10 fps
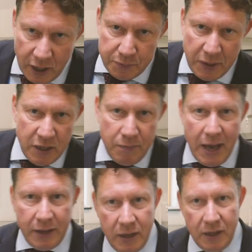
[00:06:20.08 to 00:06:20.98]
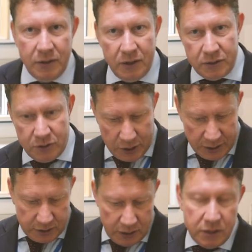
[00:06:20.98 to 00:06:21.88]
as being the man that
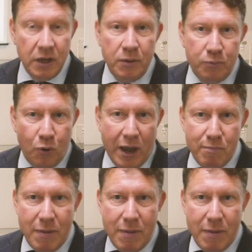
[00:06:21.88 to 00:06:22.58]
suggested putting